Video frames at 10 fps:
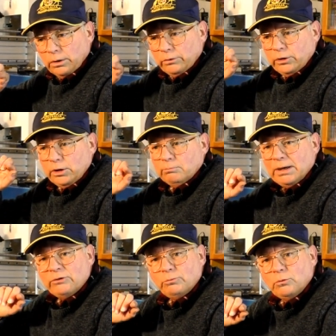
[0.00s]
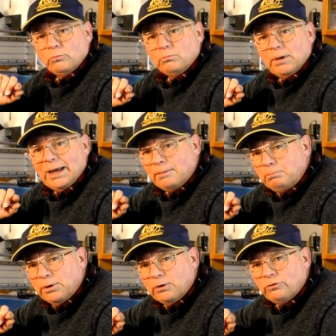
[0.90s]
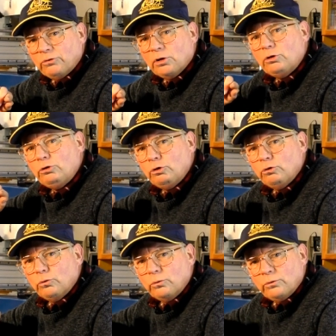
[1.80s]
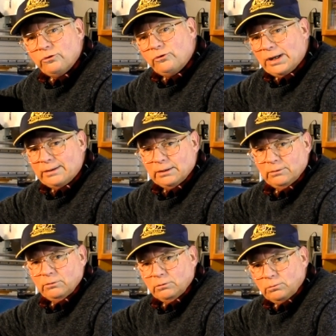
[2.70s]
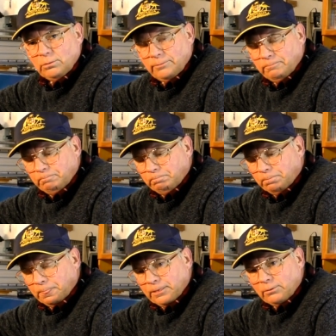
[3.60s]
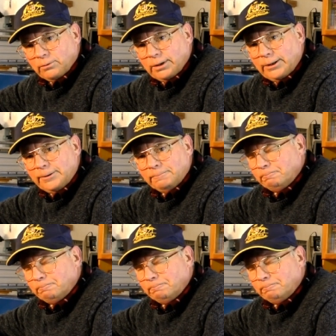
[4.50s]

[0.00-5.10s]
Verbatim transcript: the maximum ampage that you set it to. Okay?